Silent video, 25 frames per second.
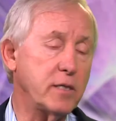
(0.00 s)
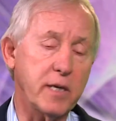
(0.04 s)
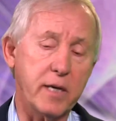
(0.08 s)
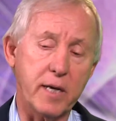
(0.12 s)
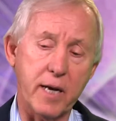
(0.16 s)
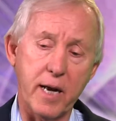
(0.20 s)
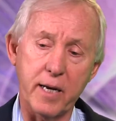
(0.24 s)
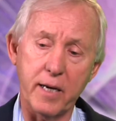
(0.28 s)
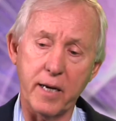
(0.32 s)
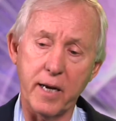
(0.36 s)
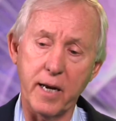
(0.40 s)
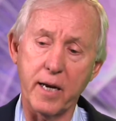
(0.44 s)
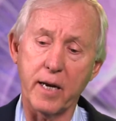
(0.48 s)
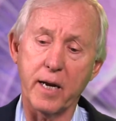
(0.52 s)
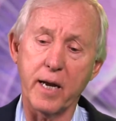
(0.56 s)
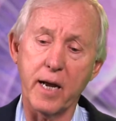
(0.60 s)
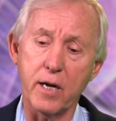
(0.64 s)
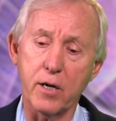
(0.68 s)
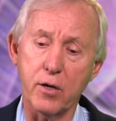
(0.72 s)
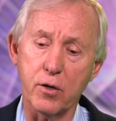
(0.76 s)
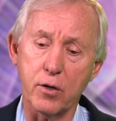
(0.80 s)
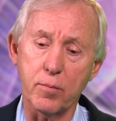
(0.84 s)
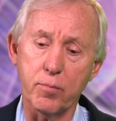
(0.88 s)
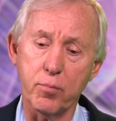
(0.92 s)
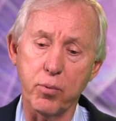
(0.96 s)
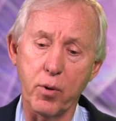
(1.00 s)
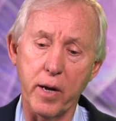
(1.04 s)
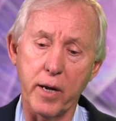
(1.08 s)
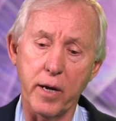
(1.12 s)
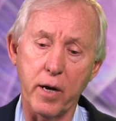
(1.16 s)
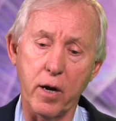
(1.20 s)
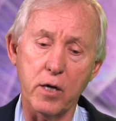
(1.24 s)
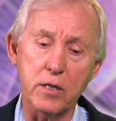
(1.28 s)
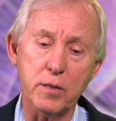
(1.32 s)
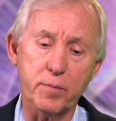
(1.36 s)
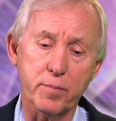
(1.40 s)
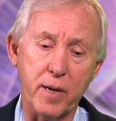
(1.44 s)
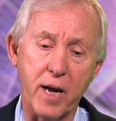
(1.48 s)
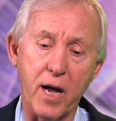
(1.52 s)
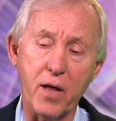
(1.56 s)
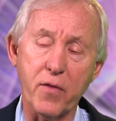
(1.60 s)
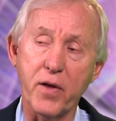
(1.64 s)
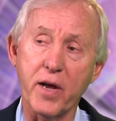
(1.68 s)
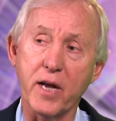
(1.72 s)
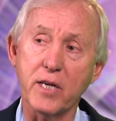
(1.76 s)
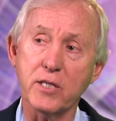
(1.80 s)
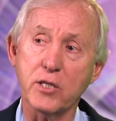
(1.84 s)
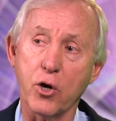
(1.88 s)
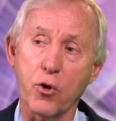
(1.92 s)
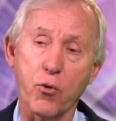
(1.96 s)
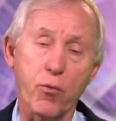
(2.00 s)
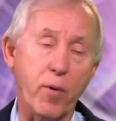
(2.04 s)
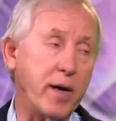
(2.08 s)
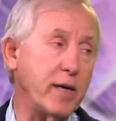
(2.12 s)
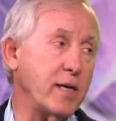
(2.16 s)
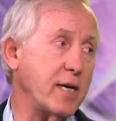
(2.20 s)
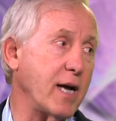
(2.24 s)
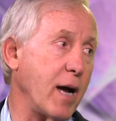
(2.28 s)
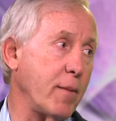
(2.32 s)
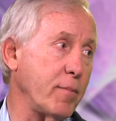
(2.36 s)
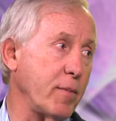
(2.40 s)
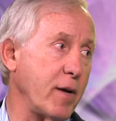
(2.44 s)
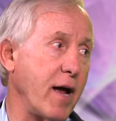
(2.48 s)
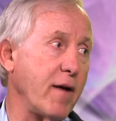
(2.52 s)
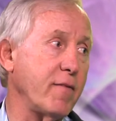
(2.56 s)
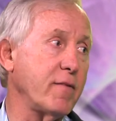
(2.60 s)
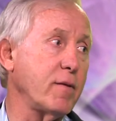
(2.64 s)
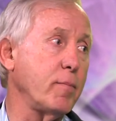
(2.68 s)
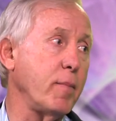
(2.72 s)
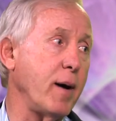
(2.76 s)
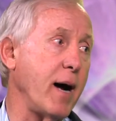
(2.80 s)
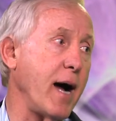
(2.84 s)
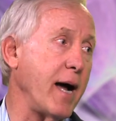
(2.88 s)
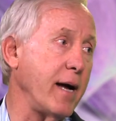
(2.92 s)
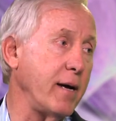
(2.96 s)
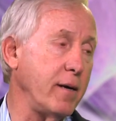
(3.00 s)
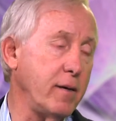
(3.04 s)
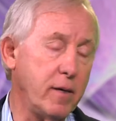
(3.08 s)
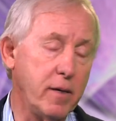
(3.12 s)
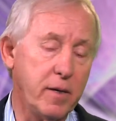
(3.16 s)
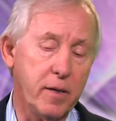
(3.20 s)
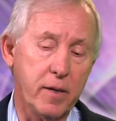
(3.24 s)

and, and get to the playoffs. But I think it's a great time to have the bye.